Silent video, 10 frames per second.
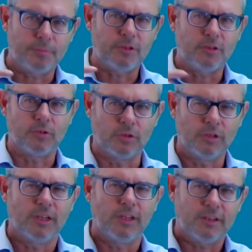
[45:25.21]

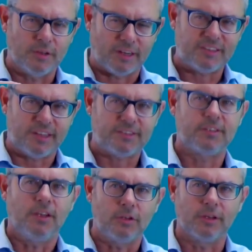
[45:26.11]
to
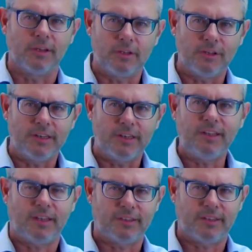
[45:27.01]
access your
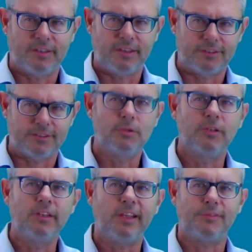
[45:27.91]
link under test. You
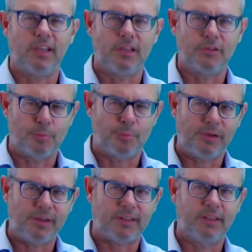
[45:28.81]
never ever
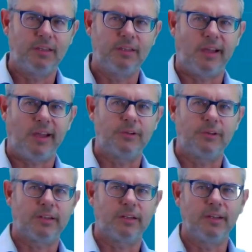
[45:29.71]
plug in
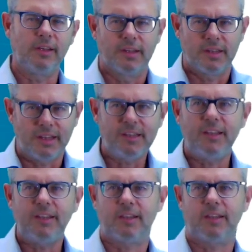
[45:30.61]
directly a
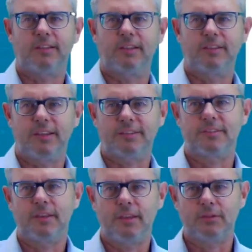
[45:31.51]
link under
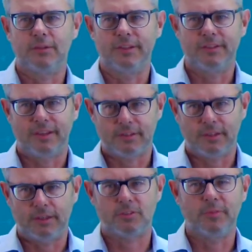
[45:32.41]
test into a test
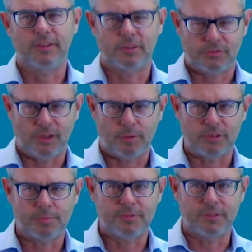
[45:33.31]
instrument on
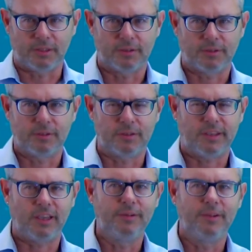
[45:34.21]
fiber optic.
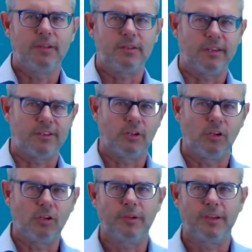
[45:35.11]
Okay, there is
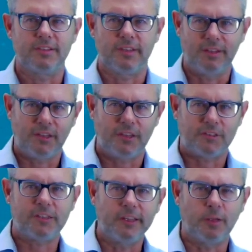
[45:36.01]
always a
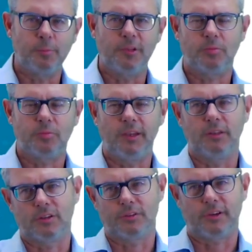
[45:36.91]
test link in between,
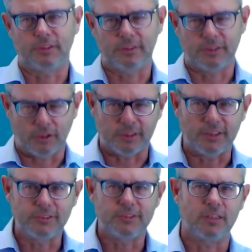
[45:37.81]
or on an
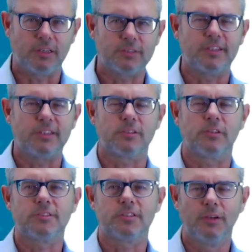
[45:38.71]
OTDR, there's
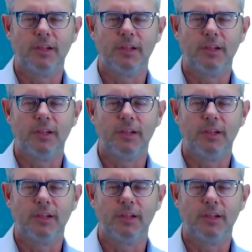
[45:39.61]
also